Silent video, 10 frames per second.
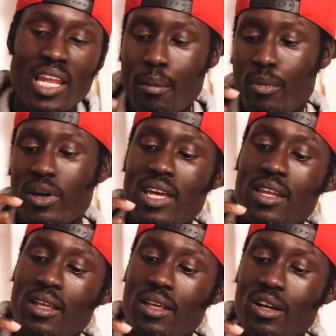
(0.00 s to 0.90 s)

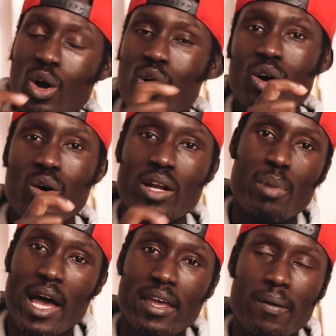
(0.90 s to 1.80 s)
Lamborghini logo on the
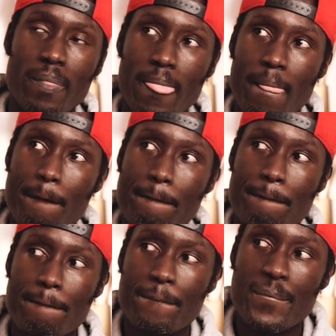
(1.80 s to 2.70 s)
back
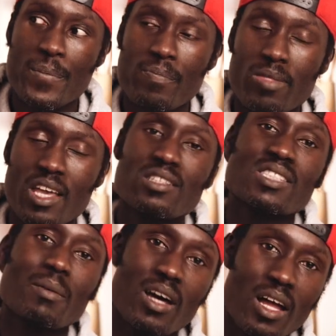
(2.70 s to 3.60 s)
is the
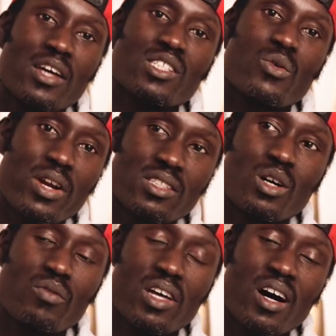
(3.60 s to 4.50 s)
same color as the rest
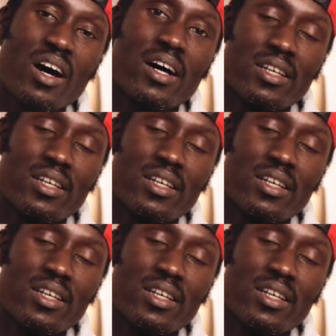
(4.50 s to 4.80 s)
of the car,